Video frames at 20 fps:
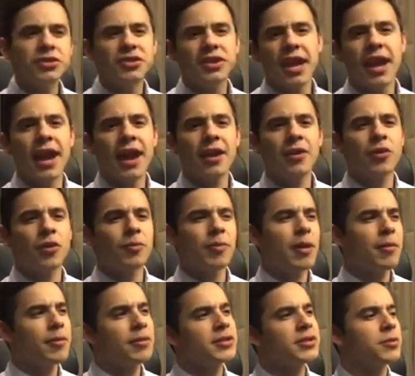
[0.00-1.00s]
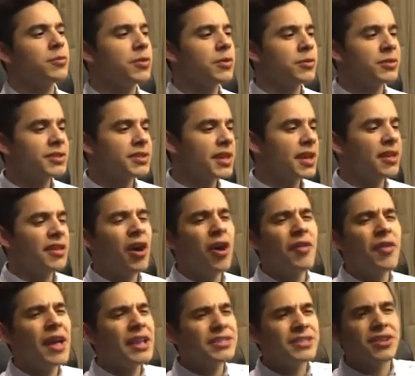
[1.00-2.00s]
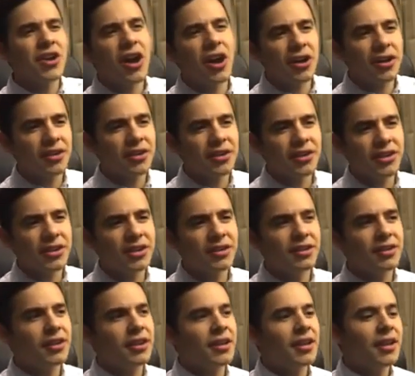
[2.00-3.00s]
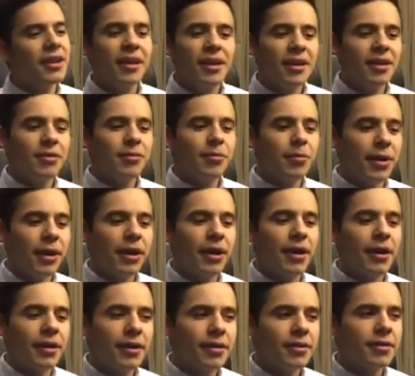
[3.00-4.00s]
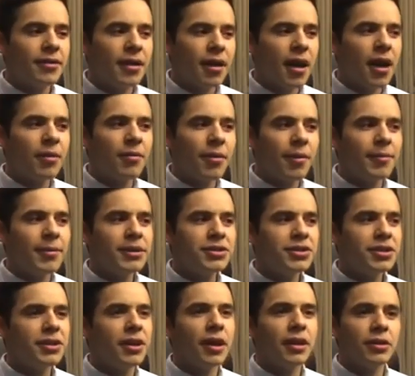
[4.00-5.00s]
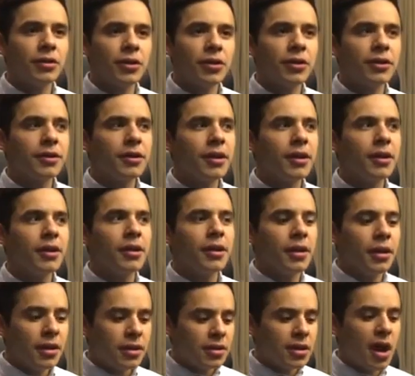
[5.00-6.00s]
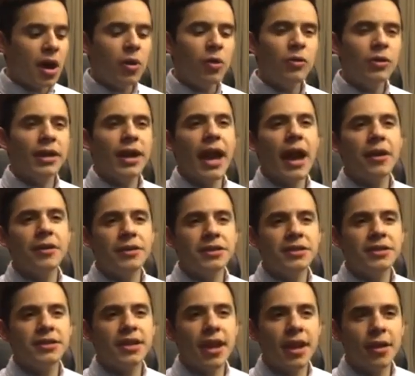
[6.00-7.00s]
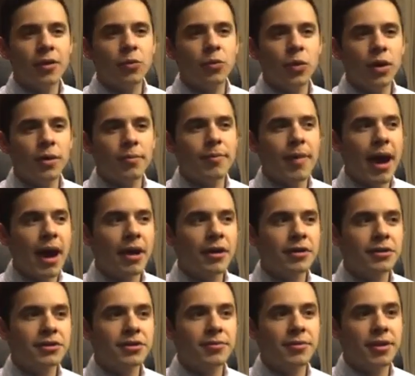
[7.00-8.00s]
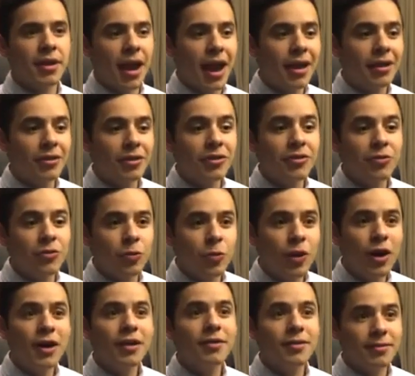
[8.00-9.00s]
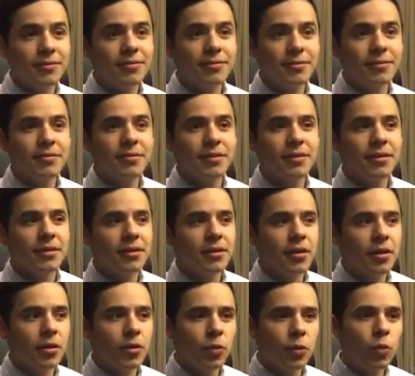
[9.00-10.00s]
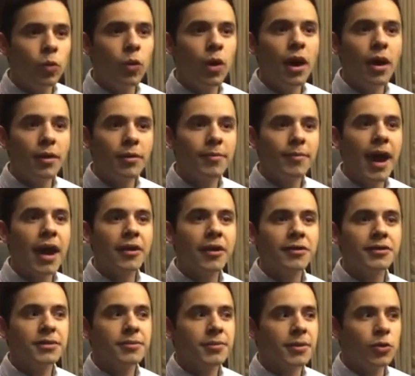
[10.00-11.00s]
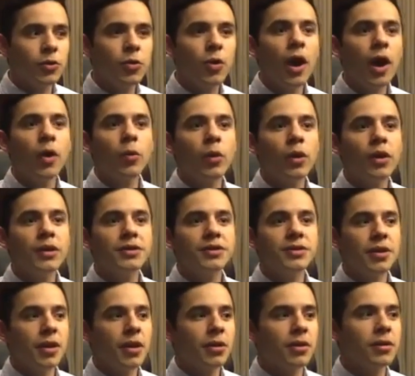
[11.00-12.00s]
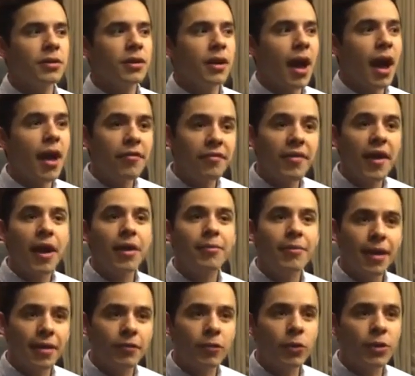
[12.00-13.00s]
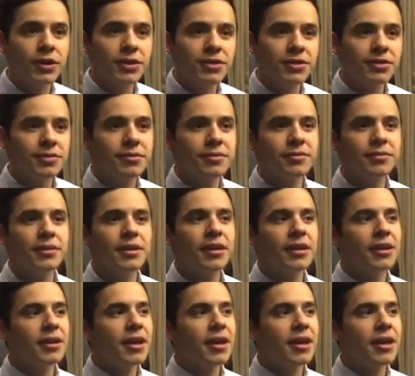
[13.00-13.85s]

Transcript: understand, or maybe someone would say, oh, that's not good. But on my mission, I learned not only how to say what mattered to me, I learned what mattered to me, who I was, and I found my voice.